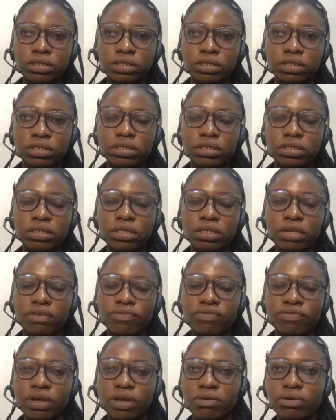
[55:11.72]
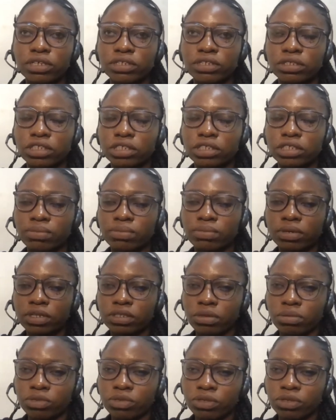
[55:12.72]
questions, please,
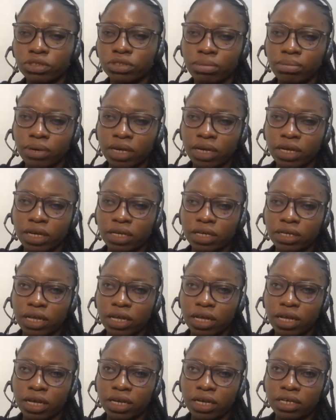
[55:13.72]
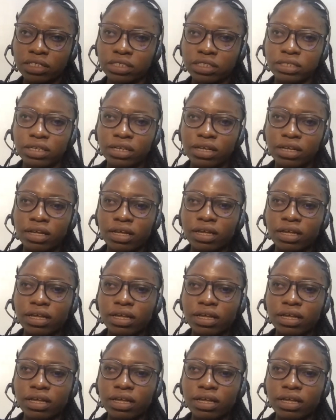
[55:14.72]
okay, please go.